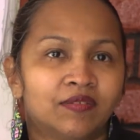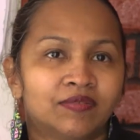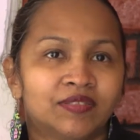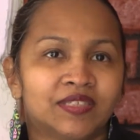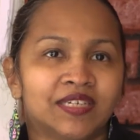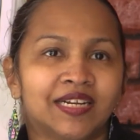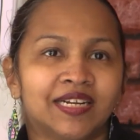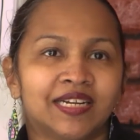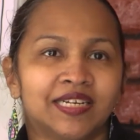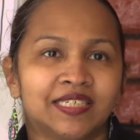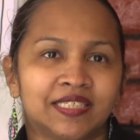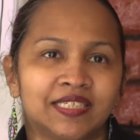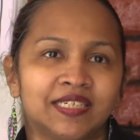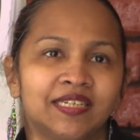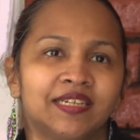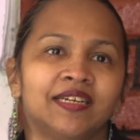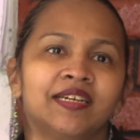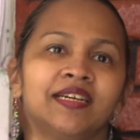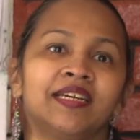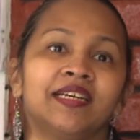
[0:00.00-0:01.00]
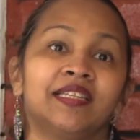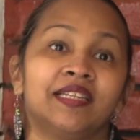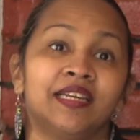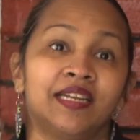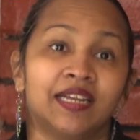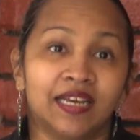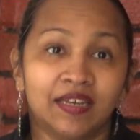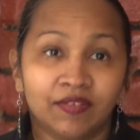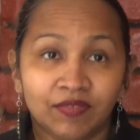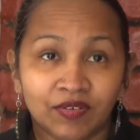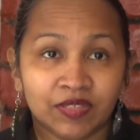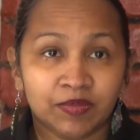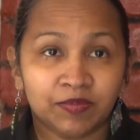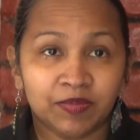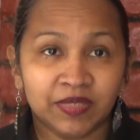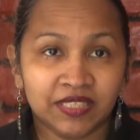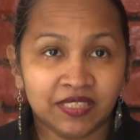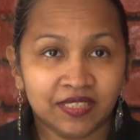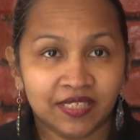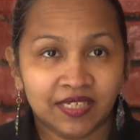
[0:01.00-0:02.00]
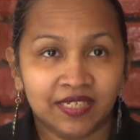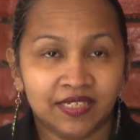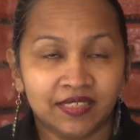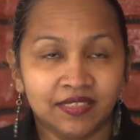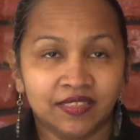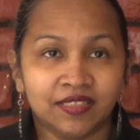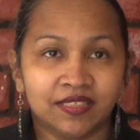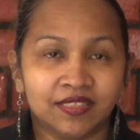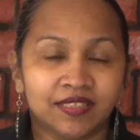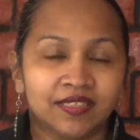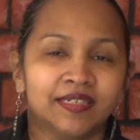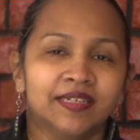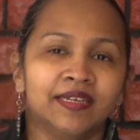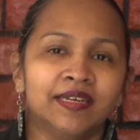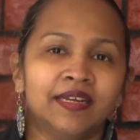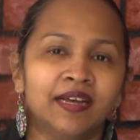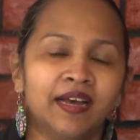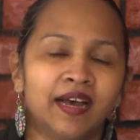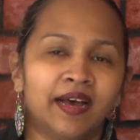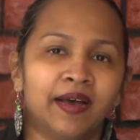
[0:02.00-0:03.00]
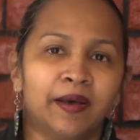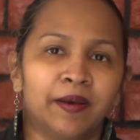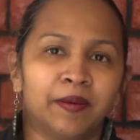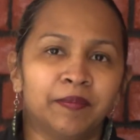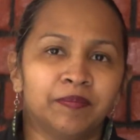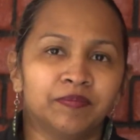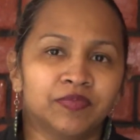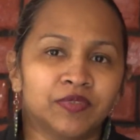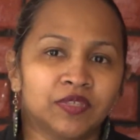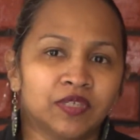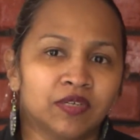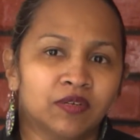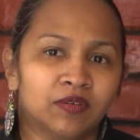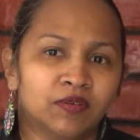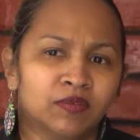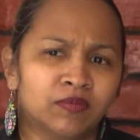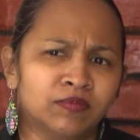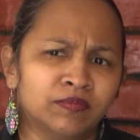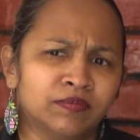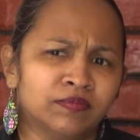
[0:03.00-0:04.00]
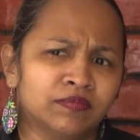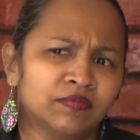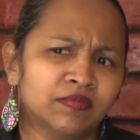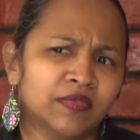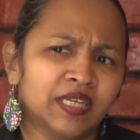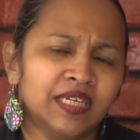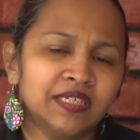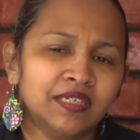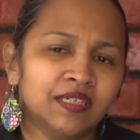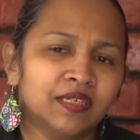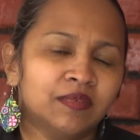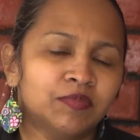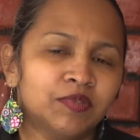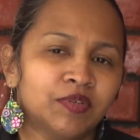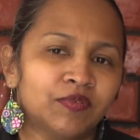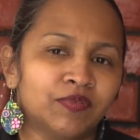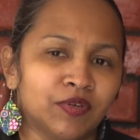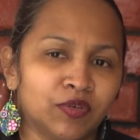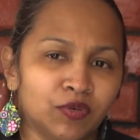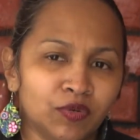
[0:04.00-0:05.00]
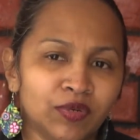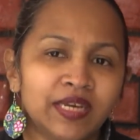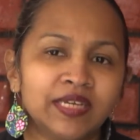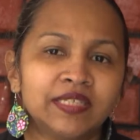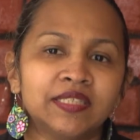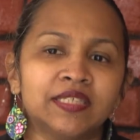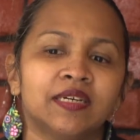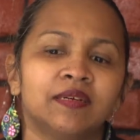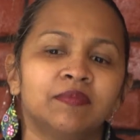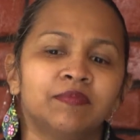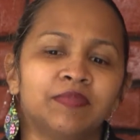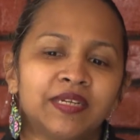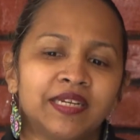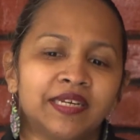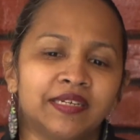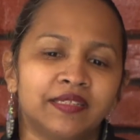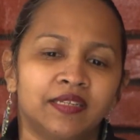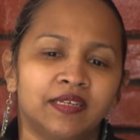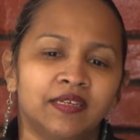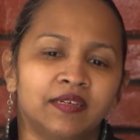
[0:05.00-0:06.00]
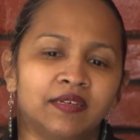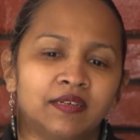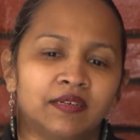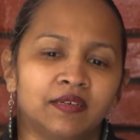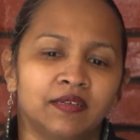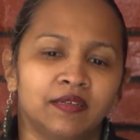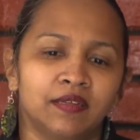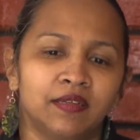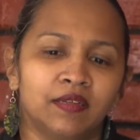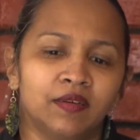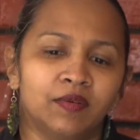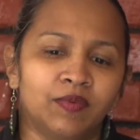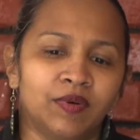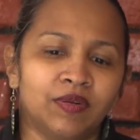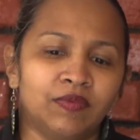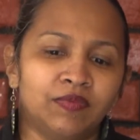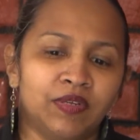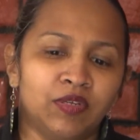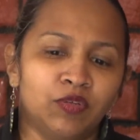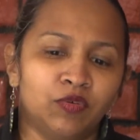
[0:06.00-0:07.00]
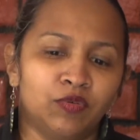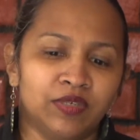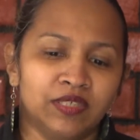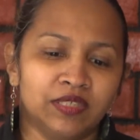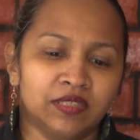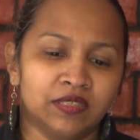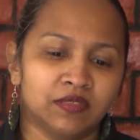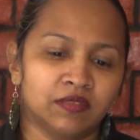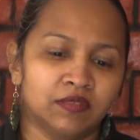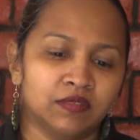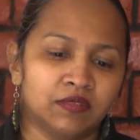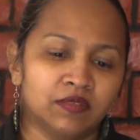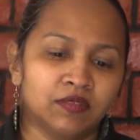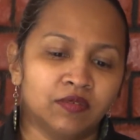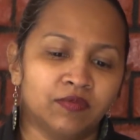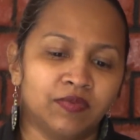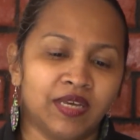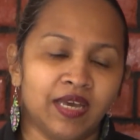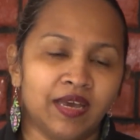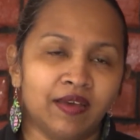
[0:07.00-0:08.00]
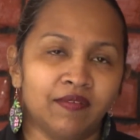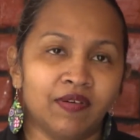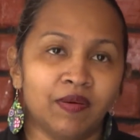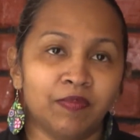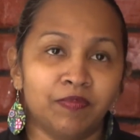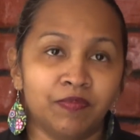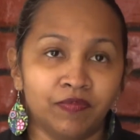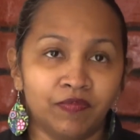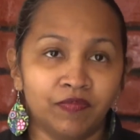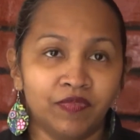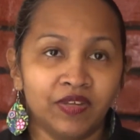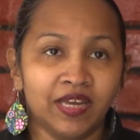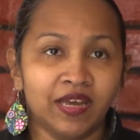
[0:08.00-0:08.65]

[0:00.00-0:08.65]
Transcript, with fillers: of Child Action Lanka and their life has been changed. Um, so in terms of a good example, I think what we do is, so we have our, we